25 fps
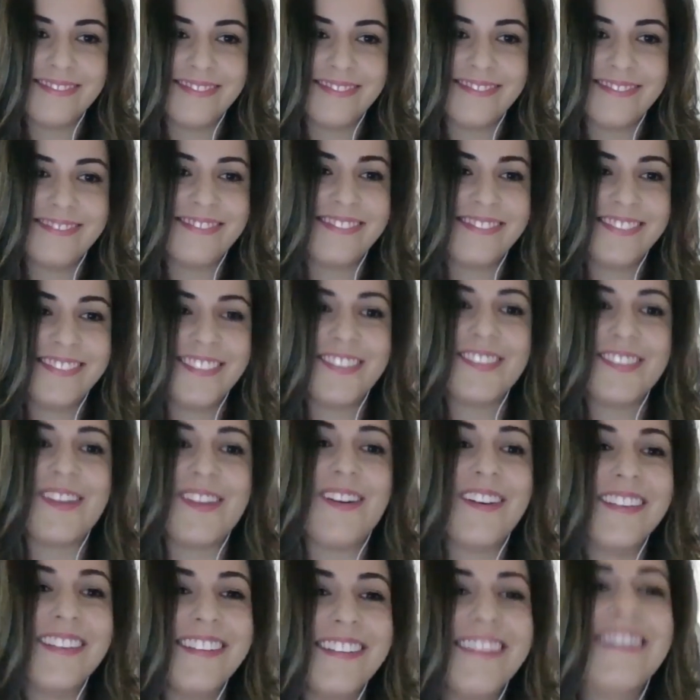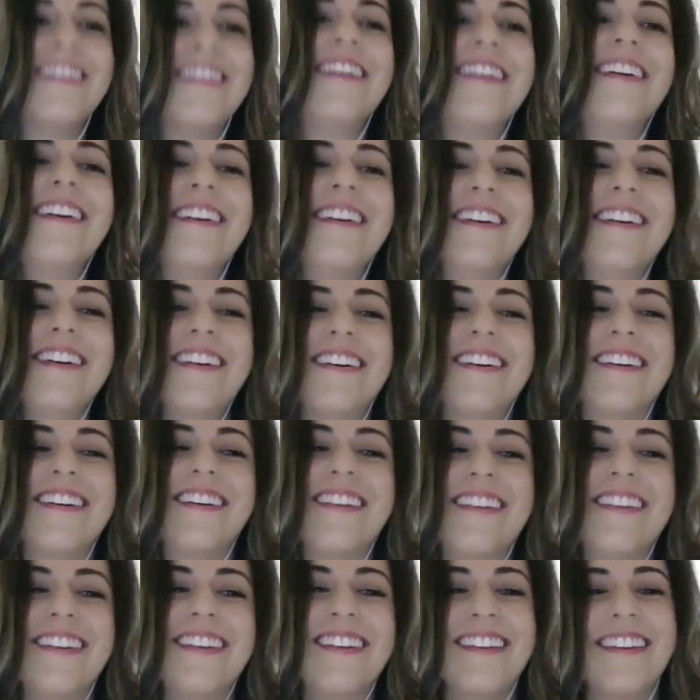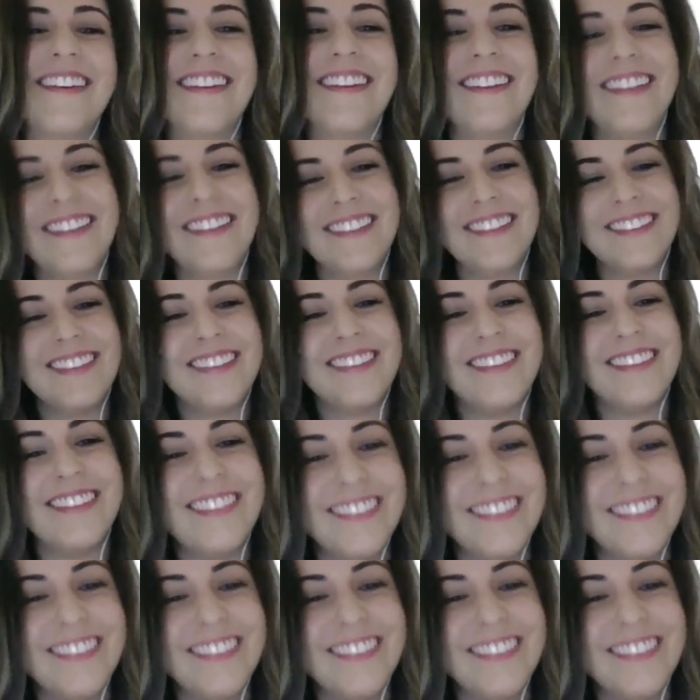Okay. All right, Jessica.